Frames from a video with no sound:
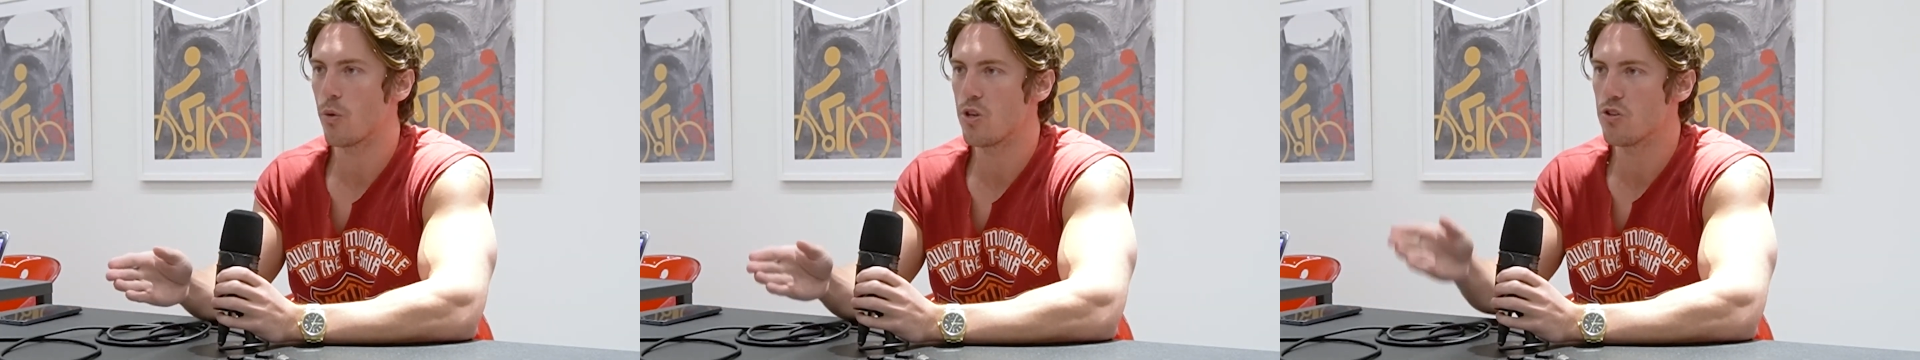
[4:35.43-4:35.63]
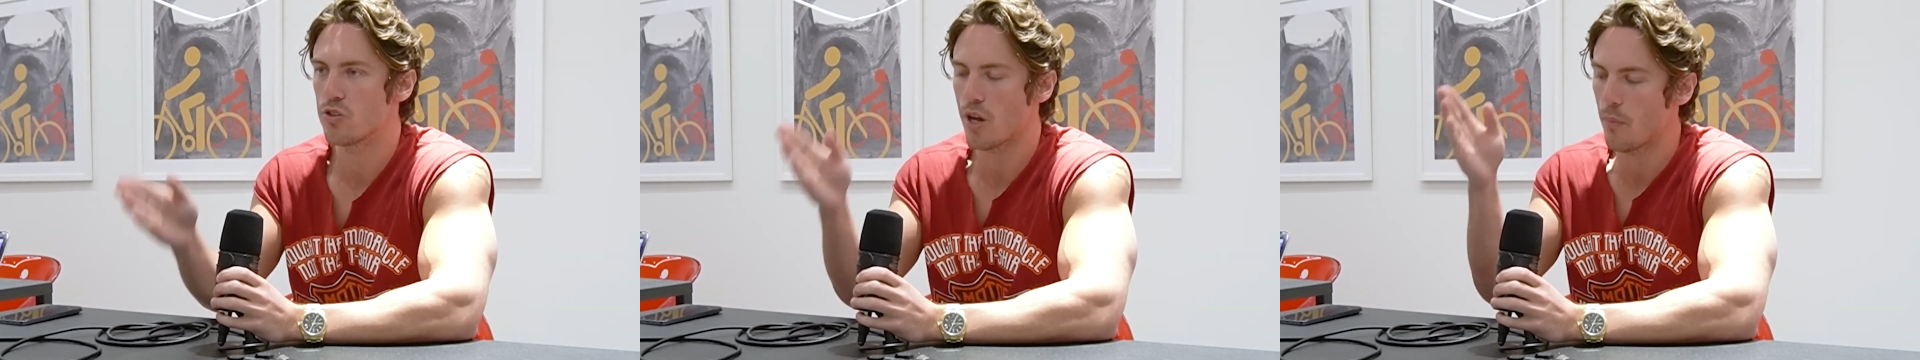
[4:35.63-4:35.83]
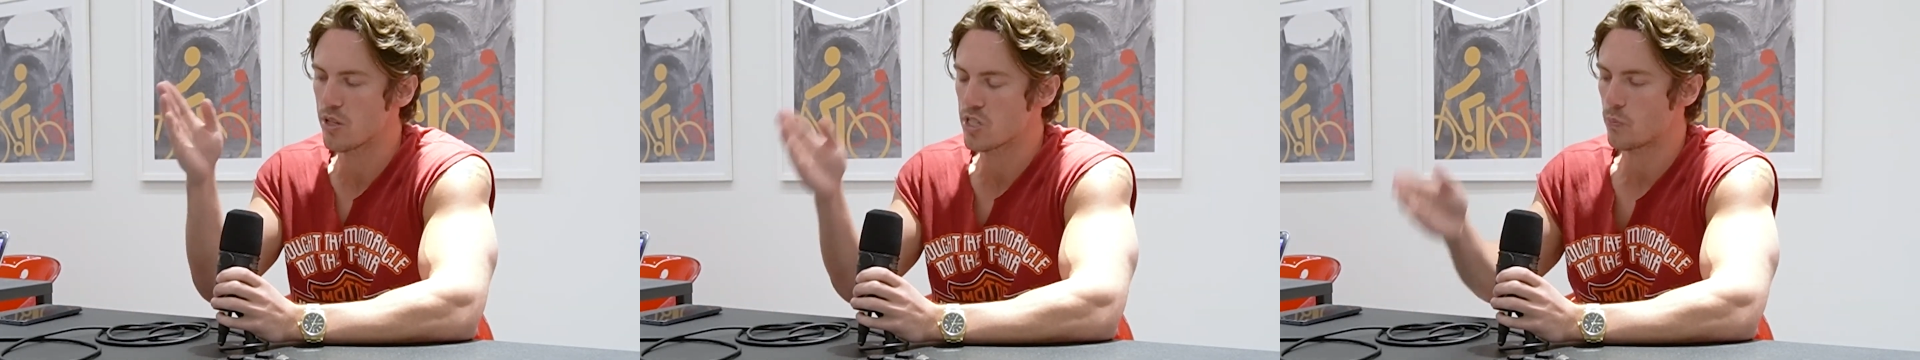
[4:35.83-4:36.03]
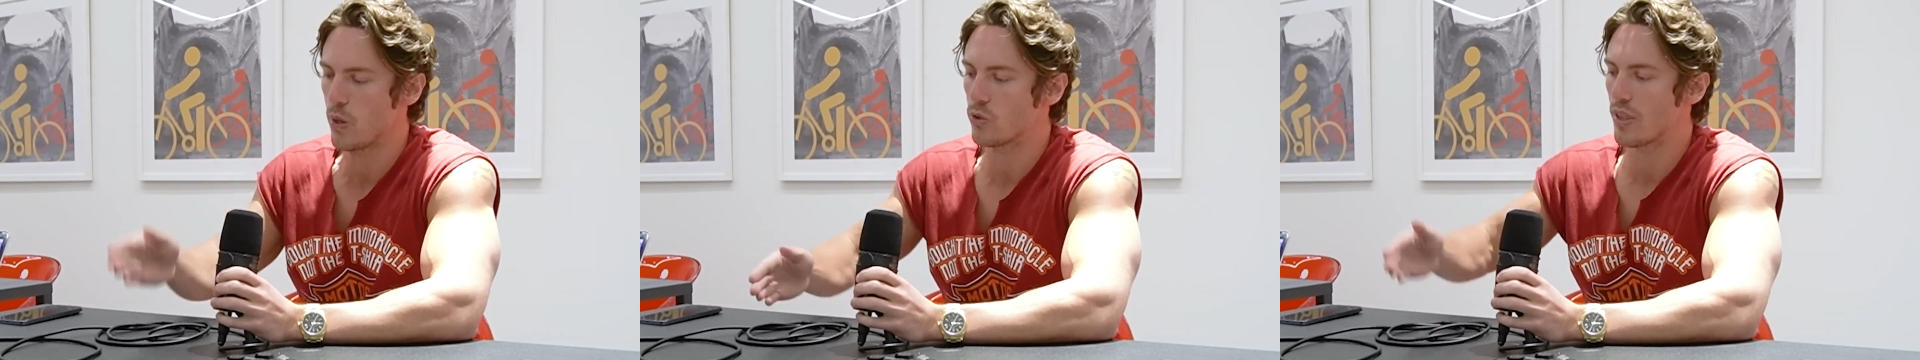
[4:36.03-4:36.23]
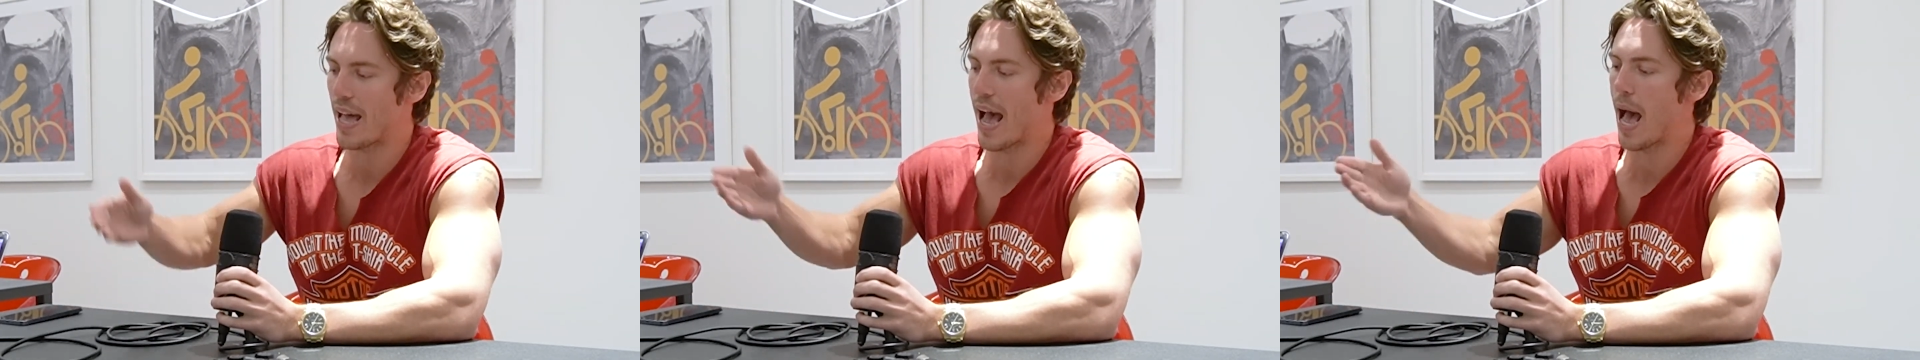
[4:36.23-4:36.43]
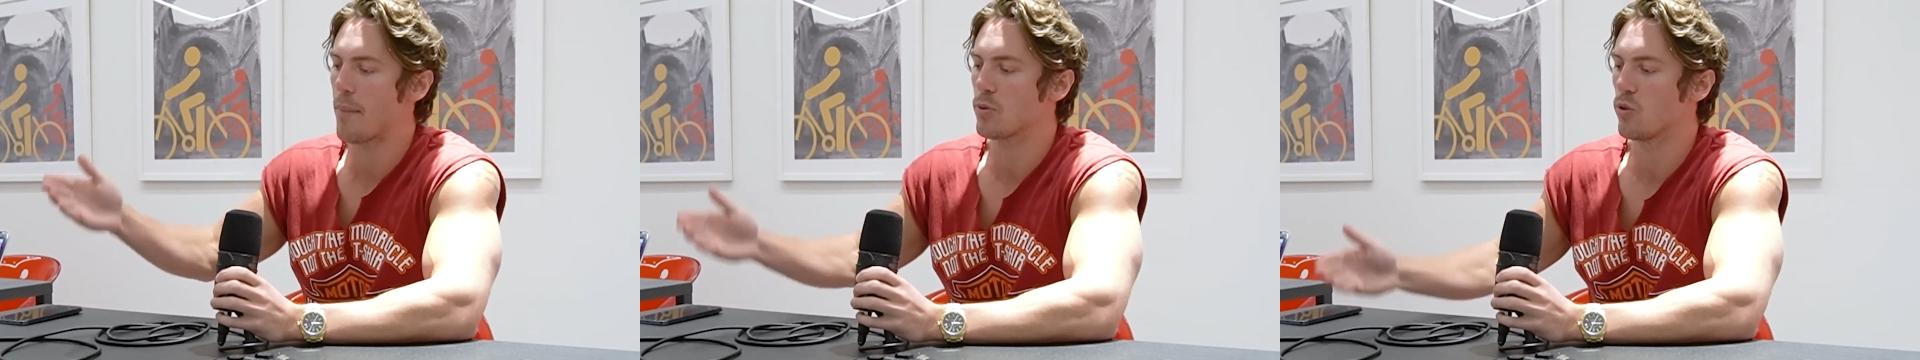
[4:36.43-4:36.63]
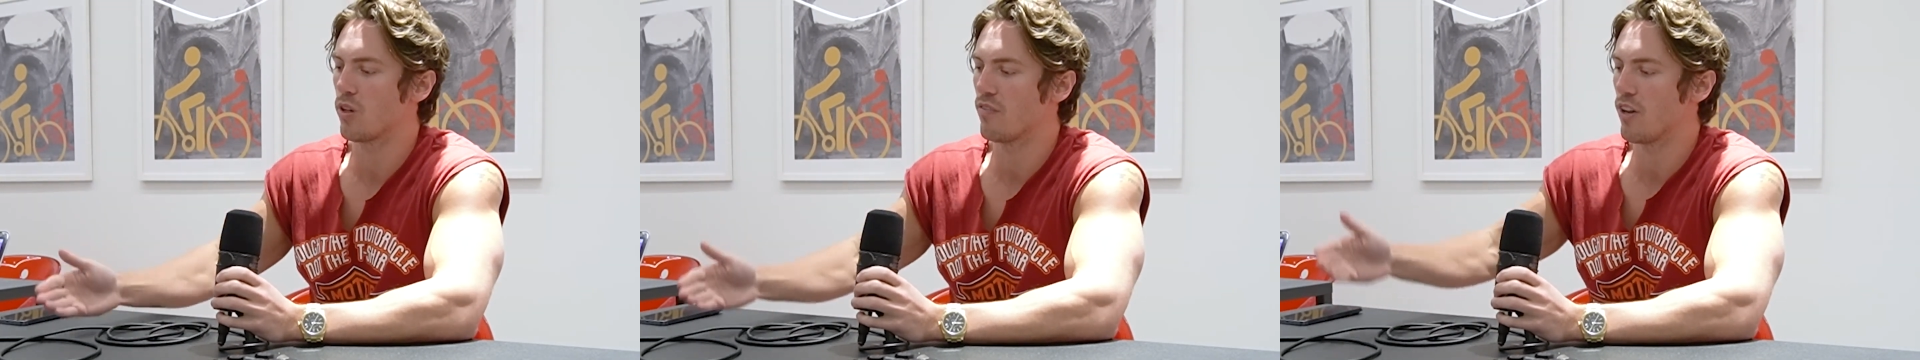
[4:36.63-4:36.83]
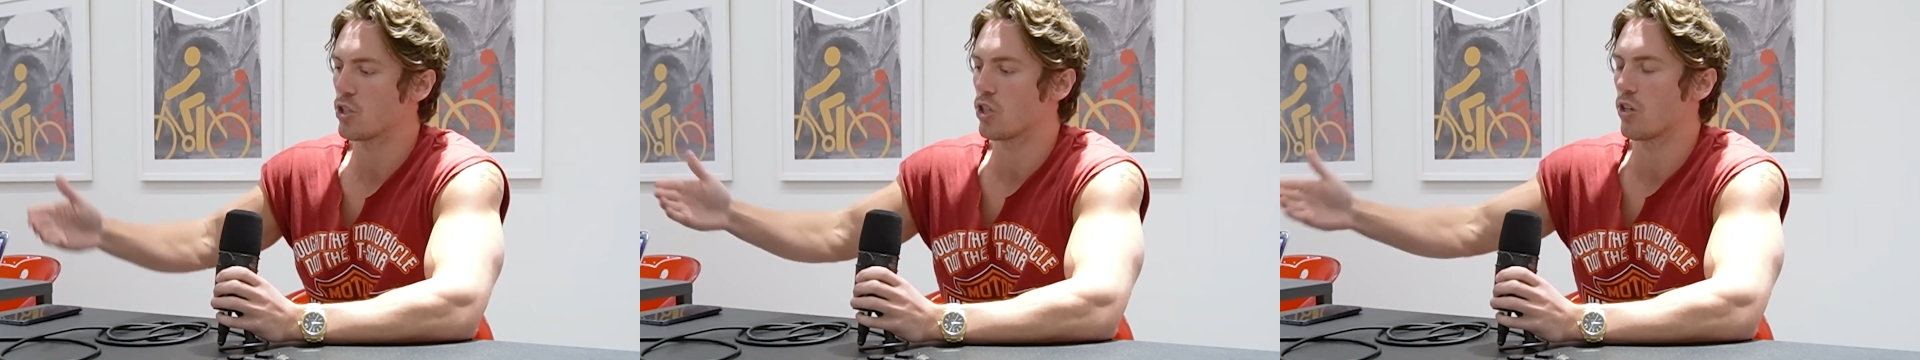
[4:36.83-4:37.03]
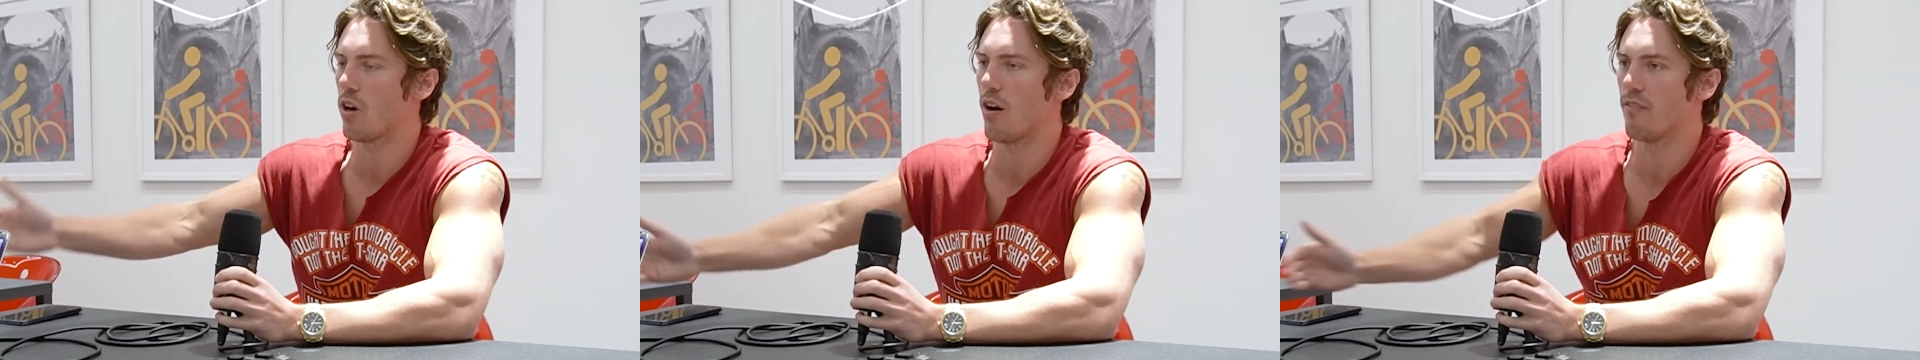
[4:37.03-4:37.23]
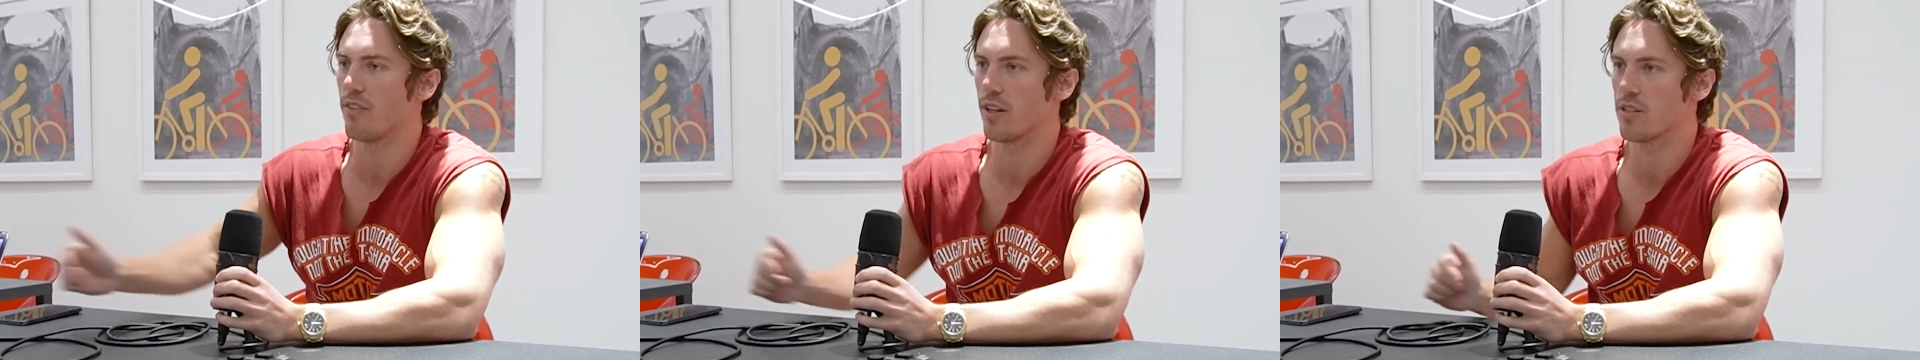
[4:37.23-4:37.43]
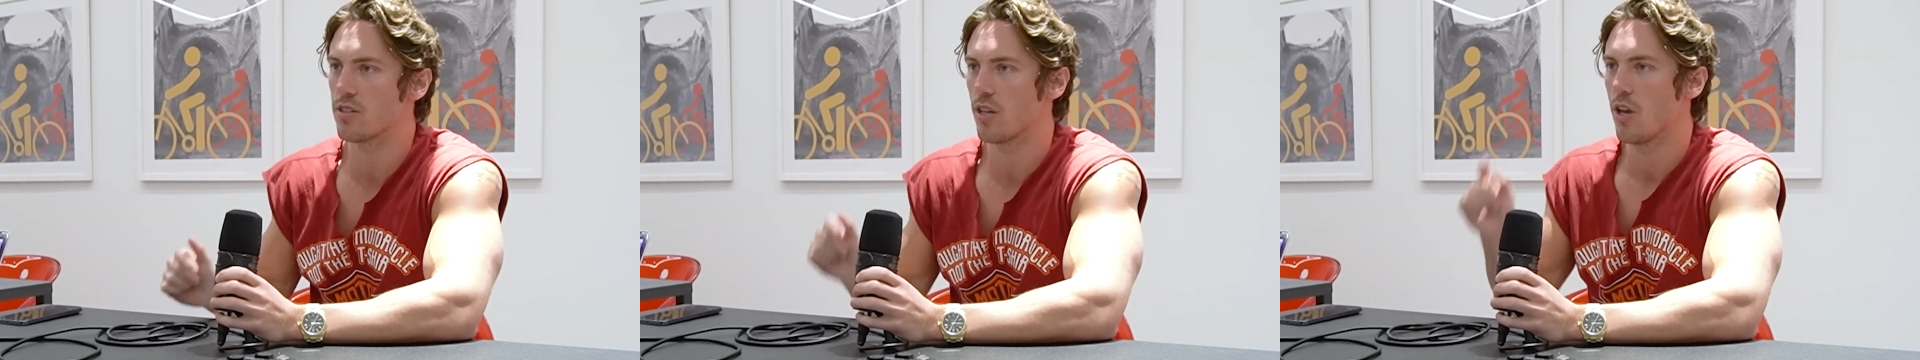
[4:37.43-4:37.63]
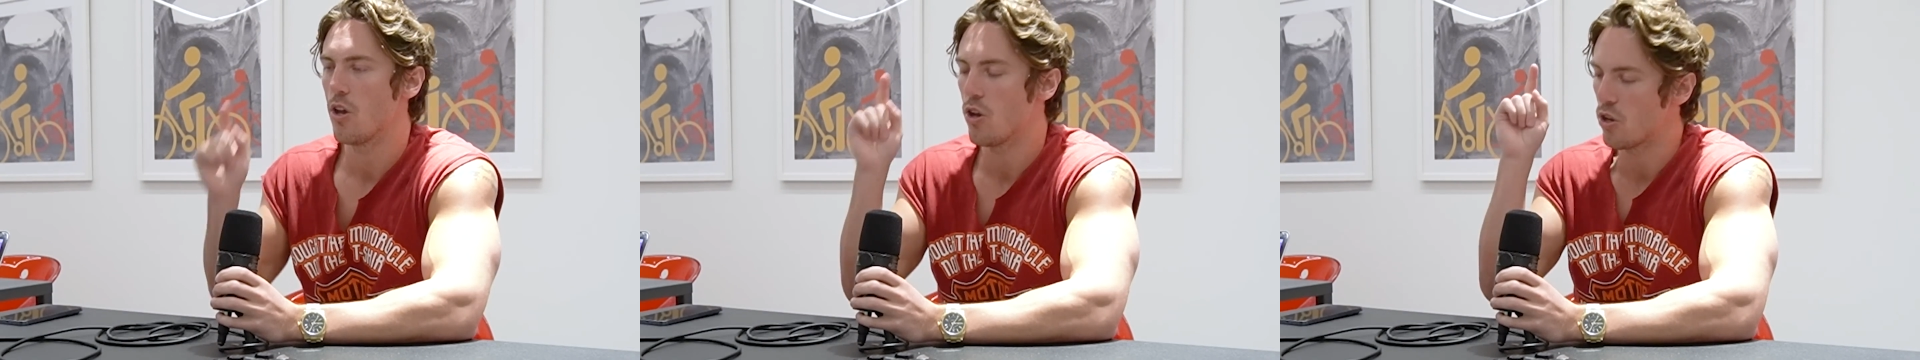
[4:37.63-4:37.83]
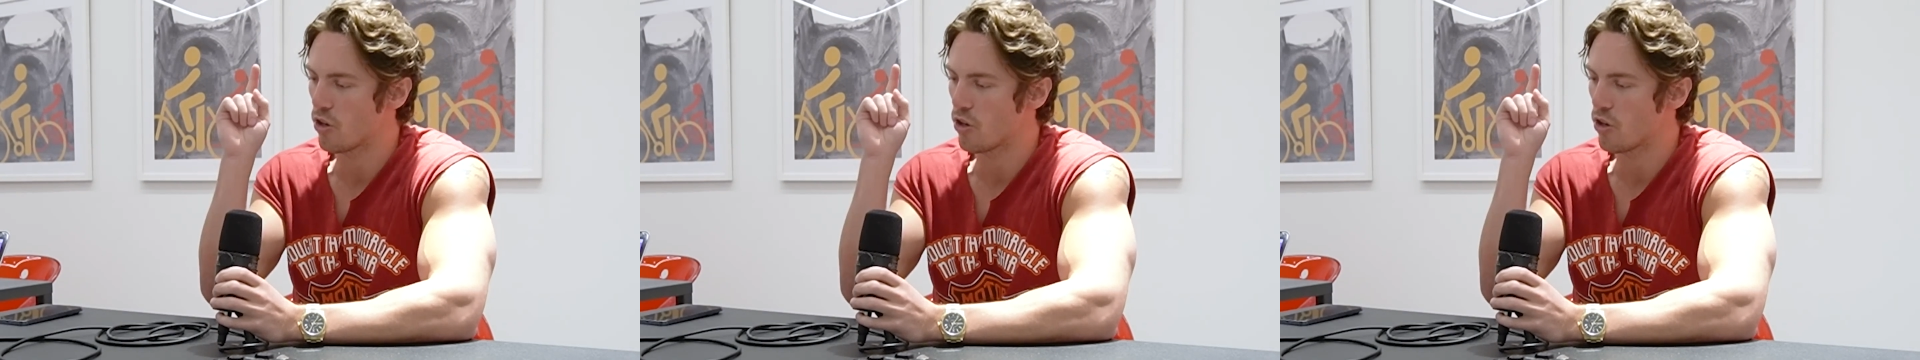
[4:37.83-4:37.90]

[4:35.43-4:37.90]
when someone speaks with absolute conviction and confidence,